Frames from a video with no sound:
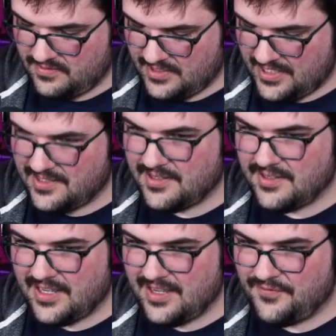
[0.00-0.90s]
And
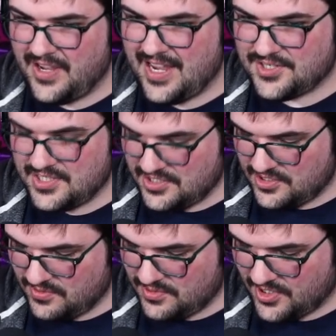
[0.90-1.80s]
if I actually
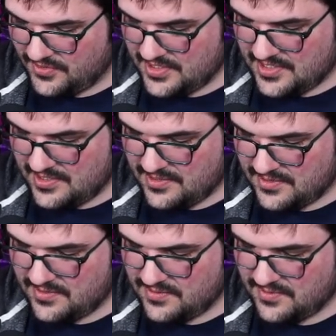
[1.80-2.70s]
do turn this
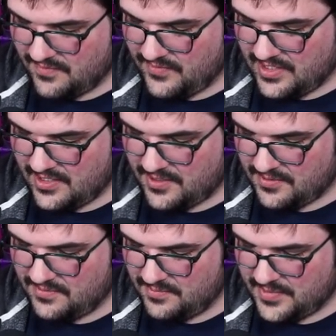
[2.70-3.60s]
into a
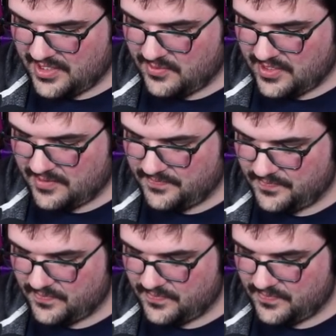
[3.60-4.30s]
video, by the way,